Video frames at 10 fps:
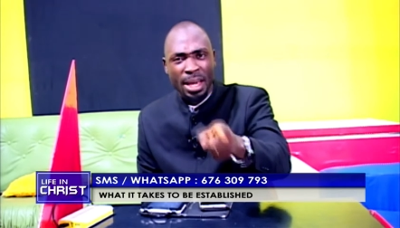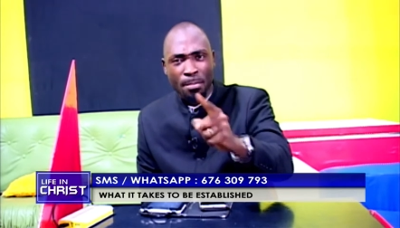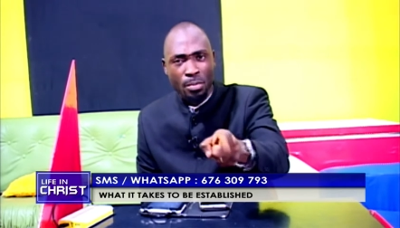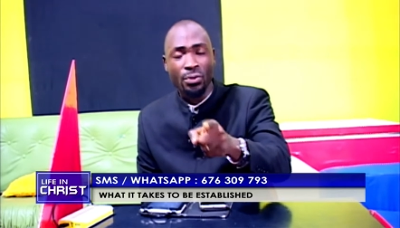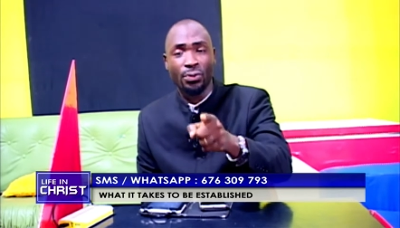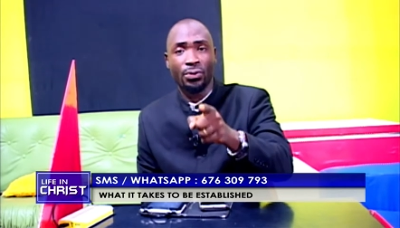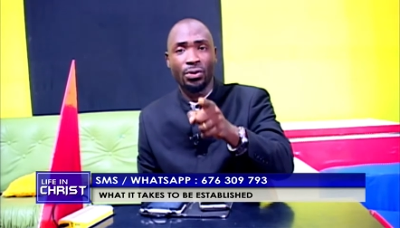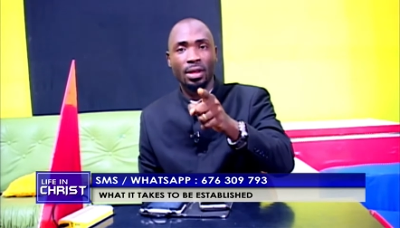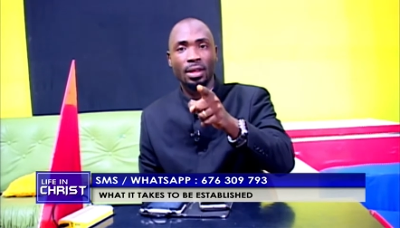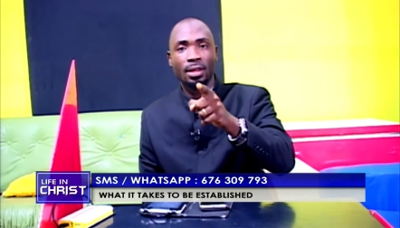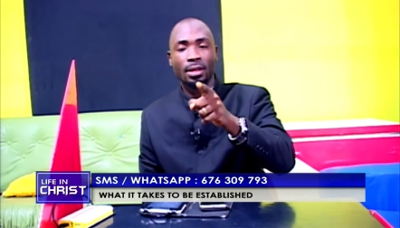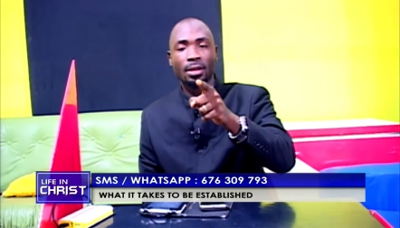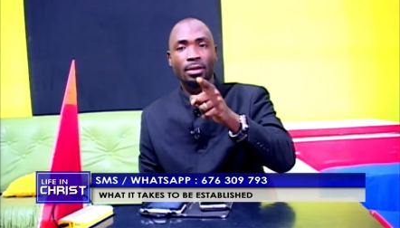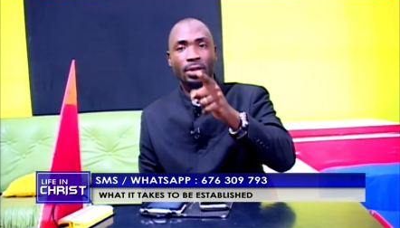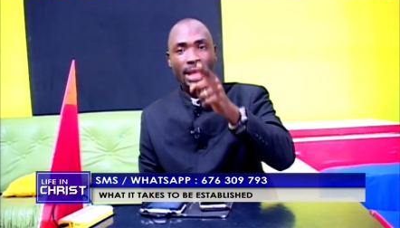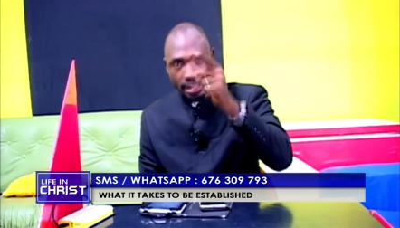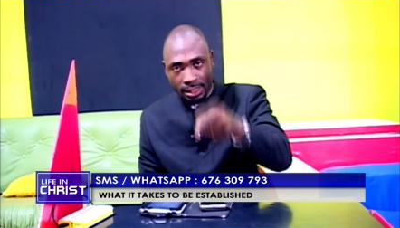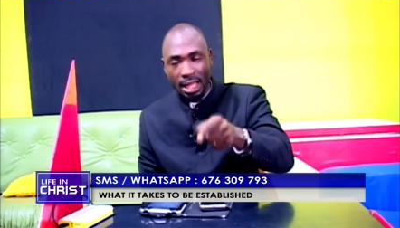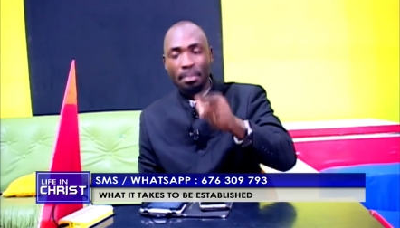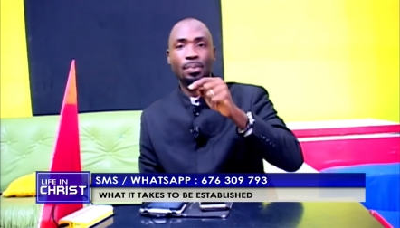a move for the
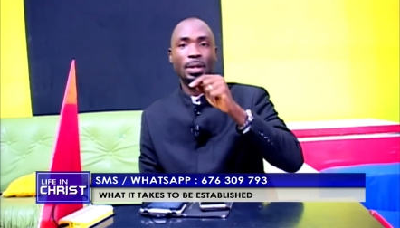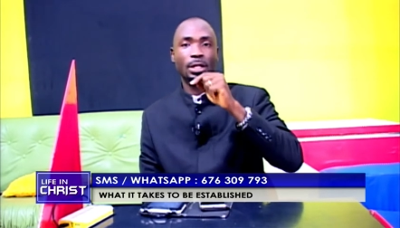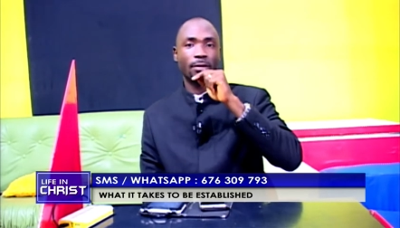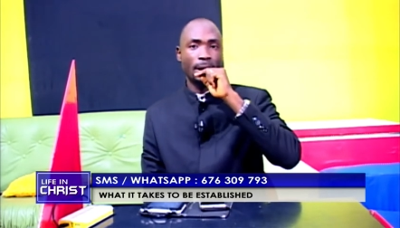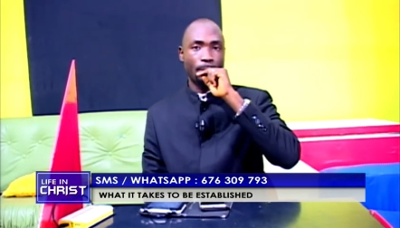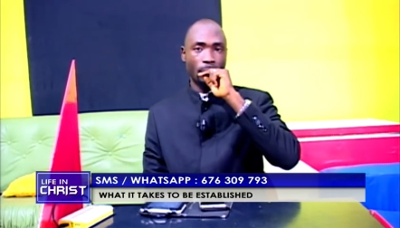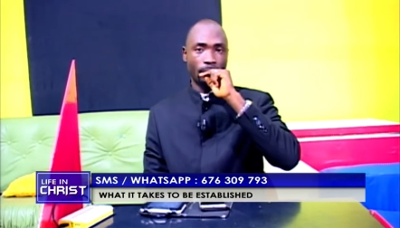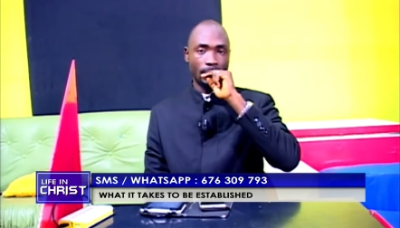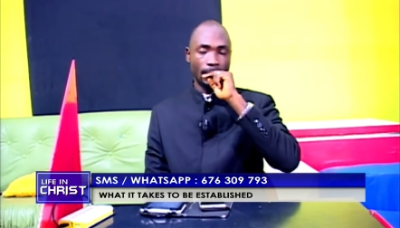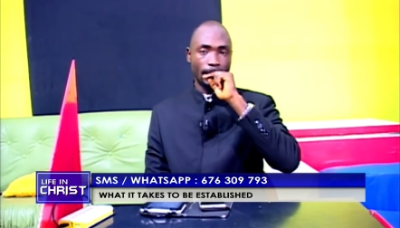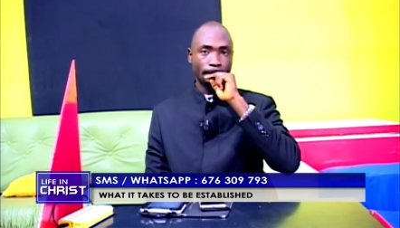establishment of that prophecy.